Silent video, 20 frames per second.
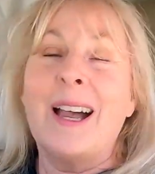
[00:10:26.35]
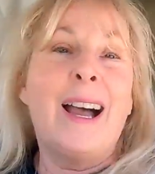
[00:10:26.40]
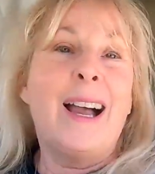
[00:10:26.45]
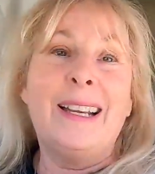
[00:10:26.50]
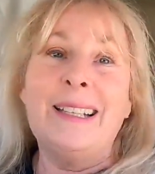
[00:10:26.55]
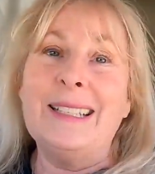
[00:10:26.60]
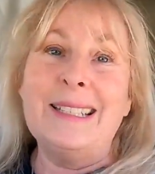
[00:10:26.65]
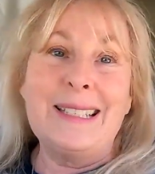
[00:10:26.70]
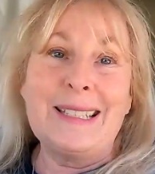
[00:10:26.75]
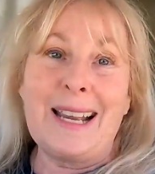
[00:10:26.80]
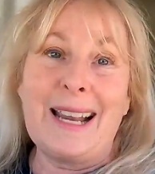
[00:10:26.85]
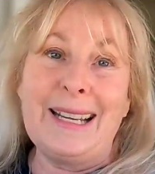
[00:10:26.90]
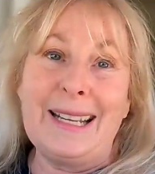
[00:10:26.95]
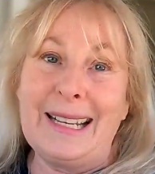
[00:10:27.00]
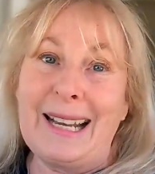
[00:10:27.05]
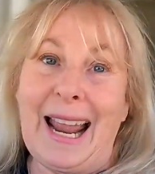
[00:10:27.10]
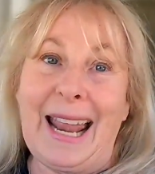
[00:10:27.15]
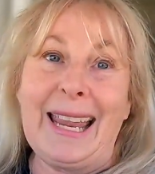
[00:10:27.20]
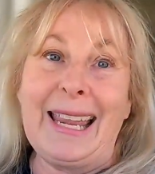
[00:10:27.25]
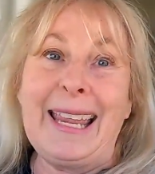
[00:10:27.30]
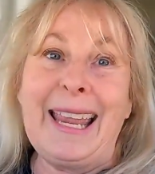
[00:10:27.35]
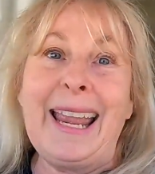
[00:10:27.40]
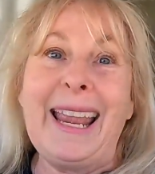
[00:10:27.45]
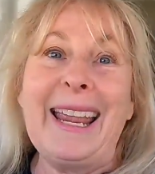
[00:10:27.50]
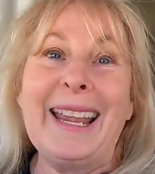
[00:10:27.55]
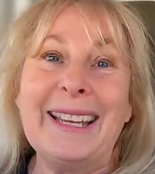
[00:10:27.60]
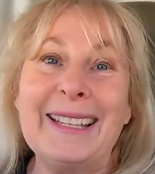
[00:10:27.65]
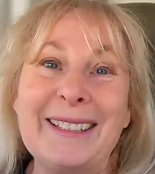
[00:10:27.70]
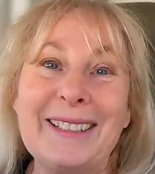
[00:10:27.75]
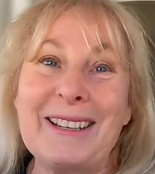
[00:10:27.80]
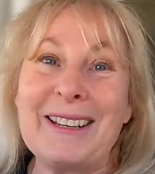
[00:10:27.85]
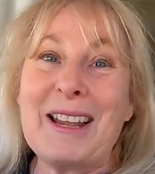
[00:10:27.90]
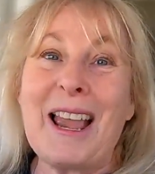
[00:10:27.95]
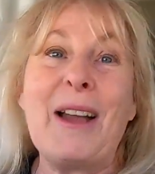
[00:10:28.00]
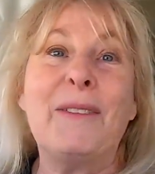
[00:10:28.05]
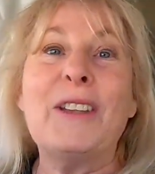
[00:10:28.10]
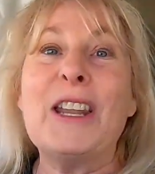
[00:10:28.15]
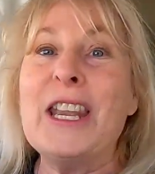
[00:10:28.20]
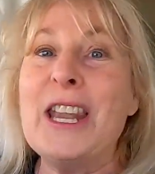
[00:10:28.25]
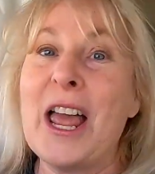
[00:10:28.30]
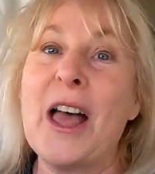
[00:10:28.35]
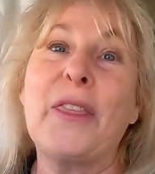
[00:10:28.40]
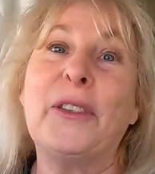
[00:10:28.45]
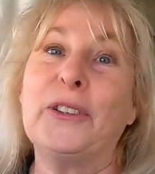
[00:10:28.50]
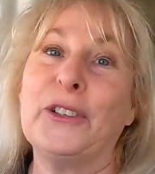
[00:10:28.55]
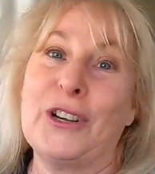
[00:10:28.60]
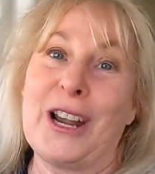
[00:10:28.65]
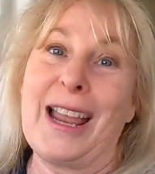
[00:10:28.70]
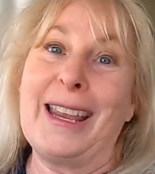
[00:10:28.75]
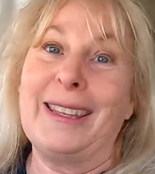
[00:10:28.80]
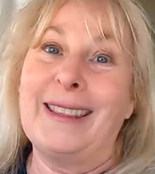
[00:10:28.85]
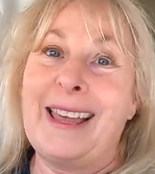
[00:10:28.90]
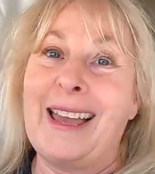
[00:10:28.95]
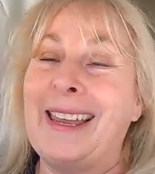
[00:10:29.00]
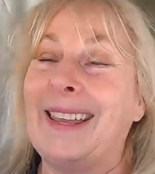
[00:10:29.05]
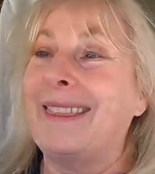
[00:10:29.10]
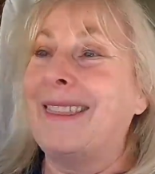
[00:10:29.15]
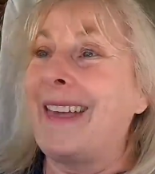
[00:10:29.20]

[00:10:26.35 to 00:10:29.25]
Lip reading: I decided I can't have another night like